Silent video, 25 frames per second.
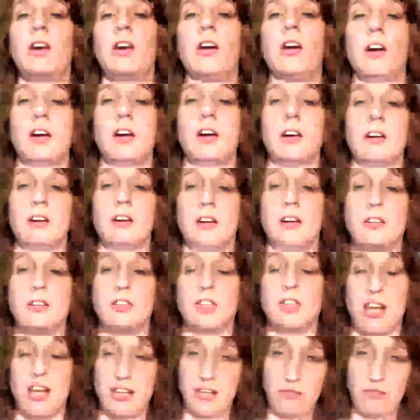jelly
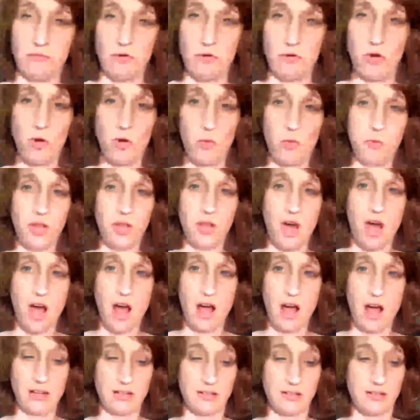roll
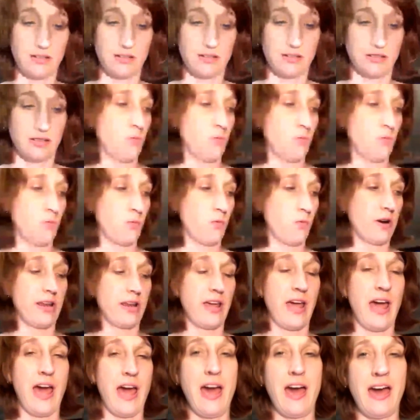blocks. So what I
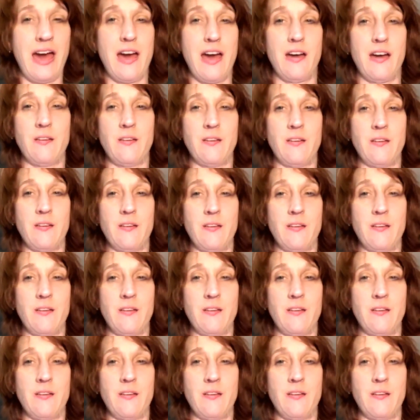have been